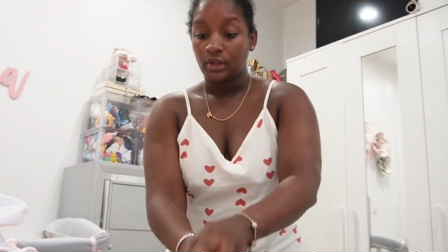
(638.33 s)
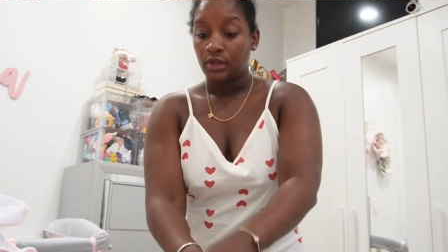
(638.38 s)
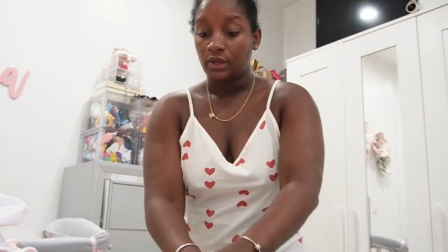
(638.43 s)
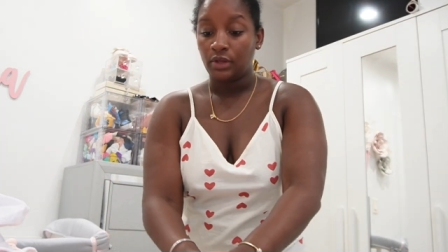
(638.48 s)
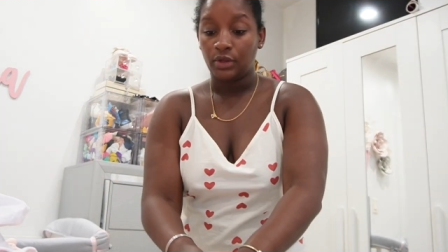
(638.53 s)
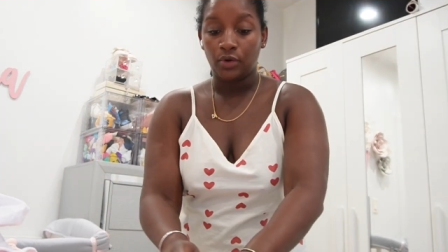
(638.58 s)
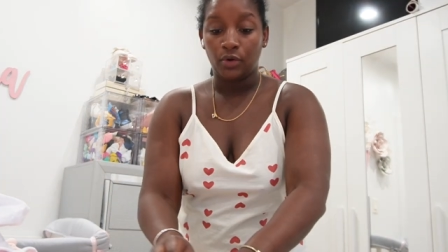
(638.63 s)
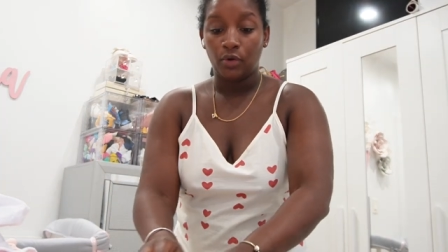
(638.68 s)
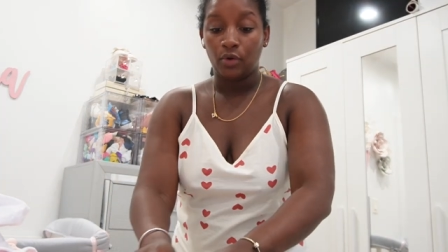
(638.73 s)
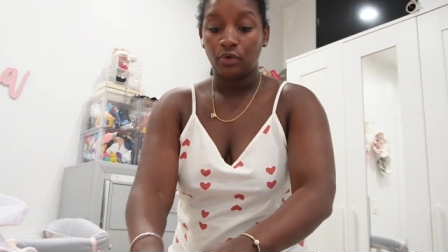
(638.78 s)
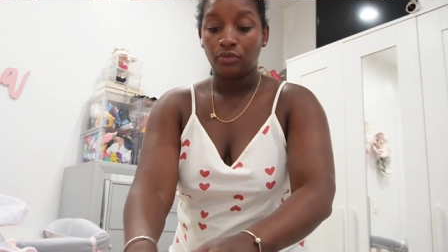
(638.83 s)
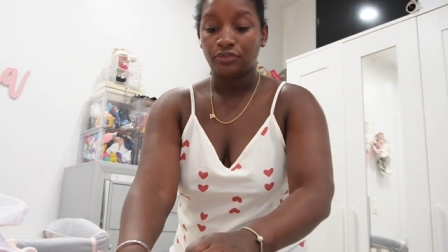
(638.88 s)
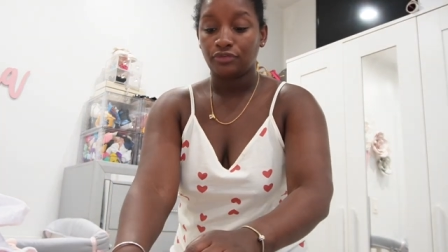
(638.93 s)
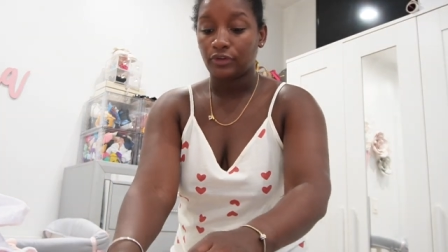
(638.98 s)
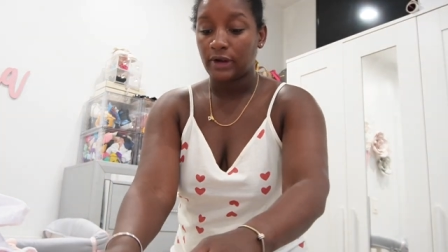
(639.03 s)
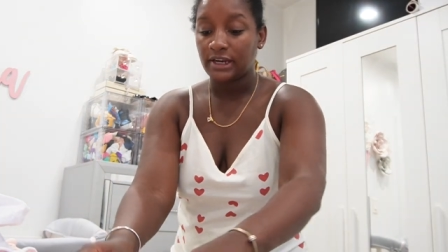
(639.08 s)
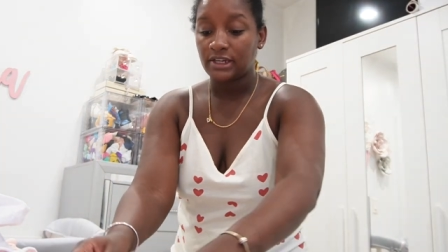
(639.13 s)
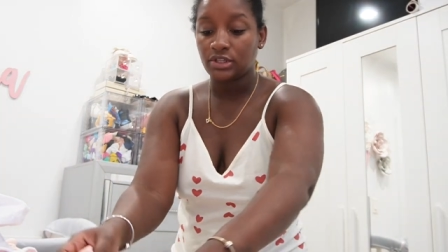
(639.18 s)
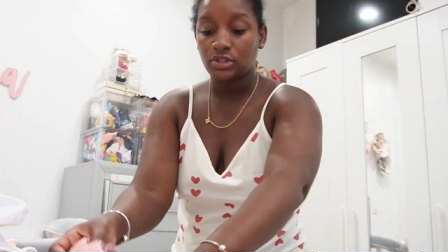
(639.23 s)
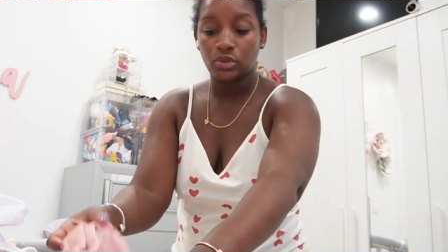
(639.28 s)
you know,
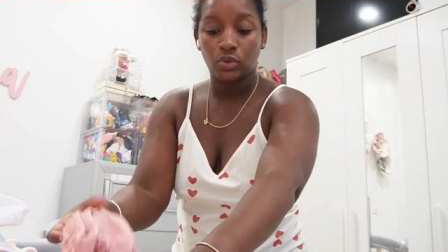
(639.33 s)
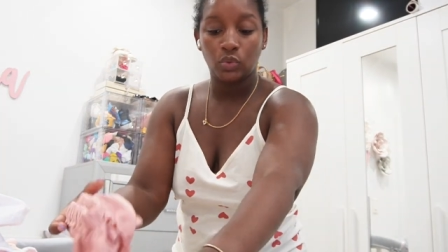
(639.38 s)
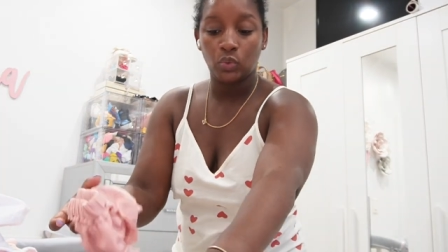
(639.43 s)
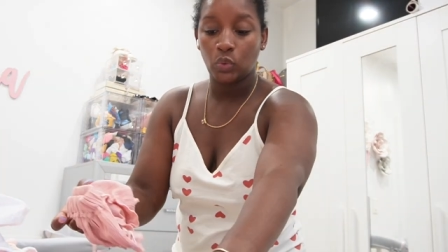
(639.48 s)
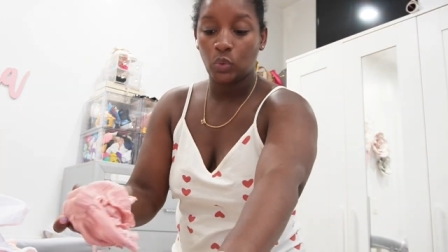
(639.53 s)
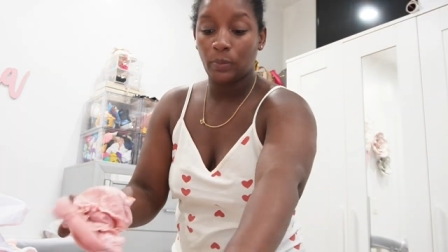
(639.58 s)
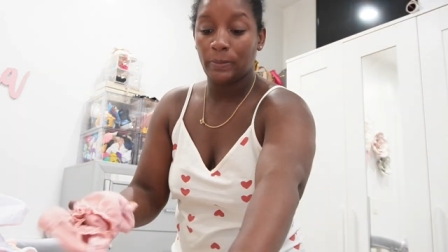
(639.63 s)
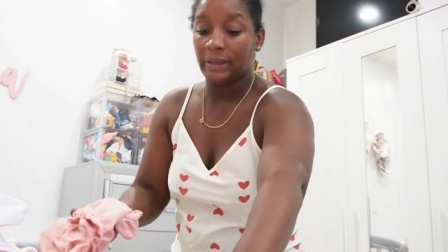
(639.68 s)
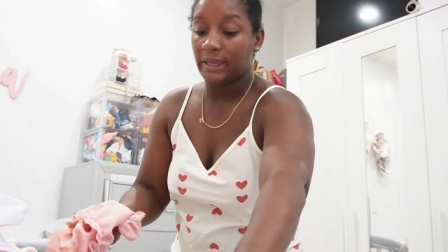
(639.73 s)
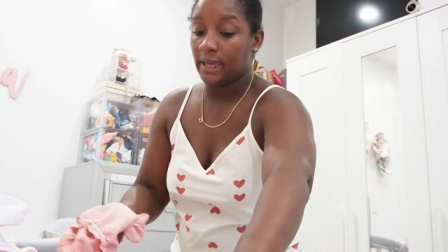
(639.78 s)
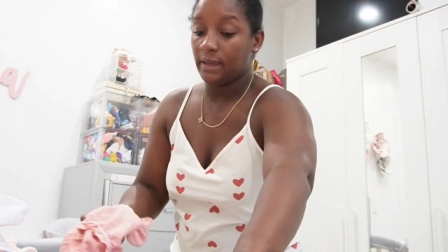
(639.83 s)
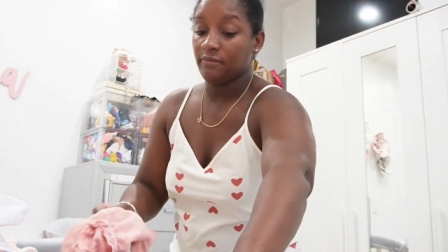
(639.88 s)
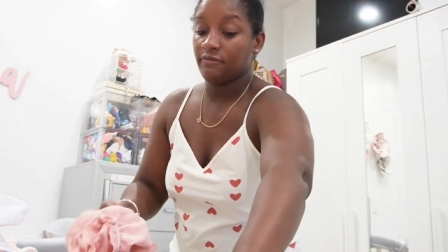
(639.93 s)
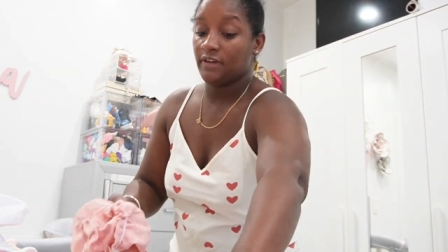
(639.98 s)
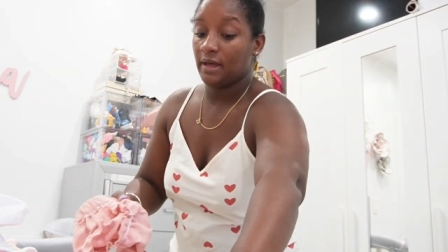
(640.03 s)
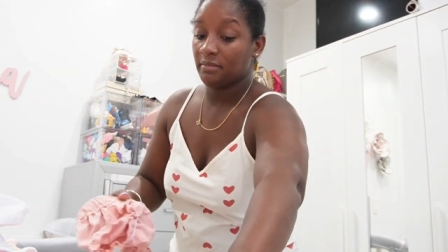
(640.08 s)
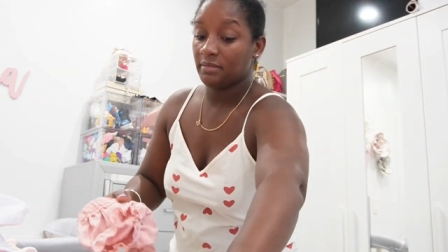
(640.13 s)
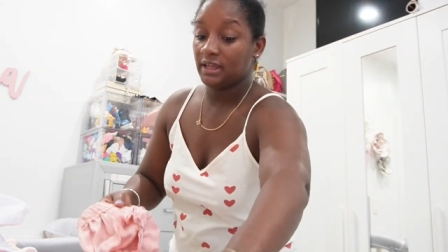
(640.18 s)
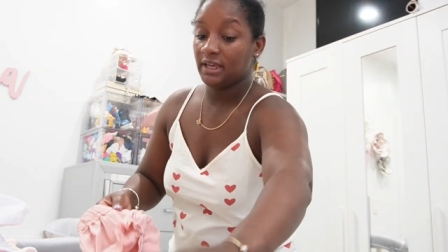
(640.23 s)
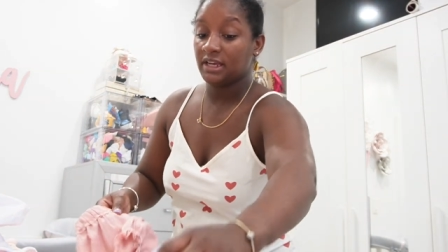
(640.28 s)
friends who became
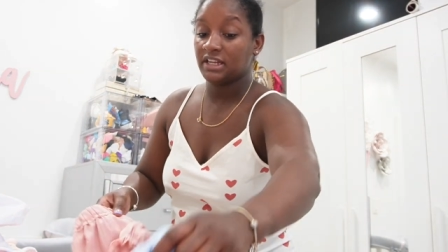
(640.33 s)
family,